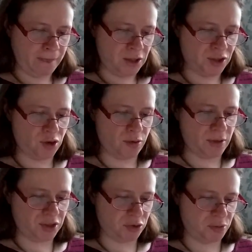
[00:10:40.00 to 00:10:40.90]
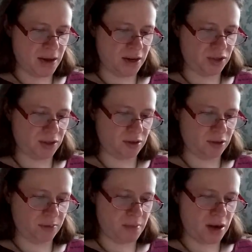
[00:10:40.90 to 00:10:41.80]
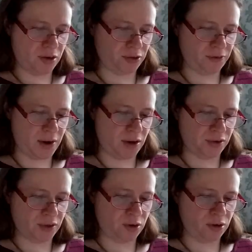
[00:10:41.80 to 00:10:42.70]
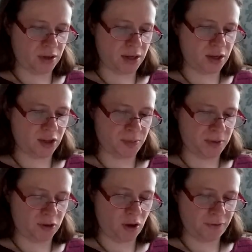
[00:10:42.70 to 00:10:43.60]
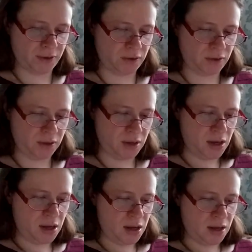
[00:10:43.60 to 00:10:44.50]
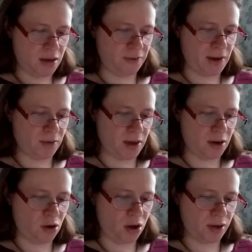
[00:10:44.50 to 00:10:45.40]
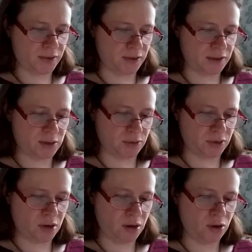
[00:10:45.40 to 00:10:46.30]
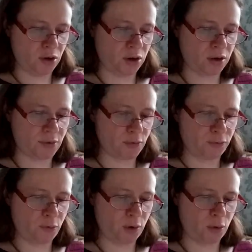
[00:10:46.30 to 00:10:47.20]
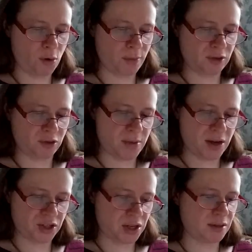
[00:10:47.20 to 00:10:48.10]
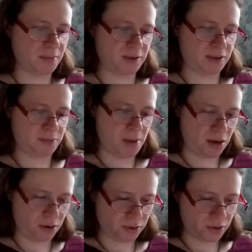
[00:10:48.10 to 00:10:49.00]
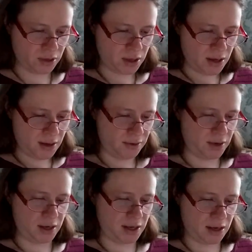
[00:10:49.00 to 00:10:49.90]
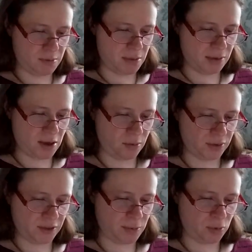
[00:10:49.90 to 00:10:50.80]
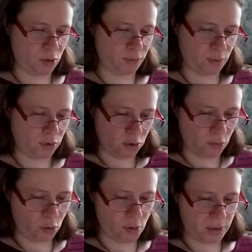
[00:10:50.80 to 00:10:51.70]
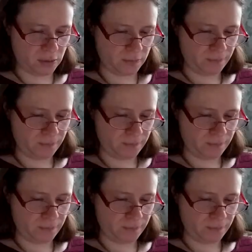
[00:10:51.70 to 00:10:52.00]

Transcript: She told him that she was managing the manor's affairs in her late husband's office. He had found that odd, since it was unheard of for a woman to manage any business matters. Then again, maybe that was typical for a noblewoman.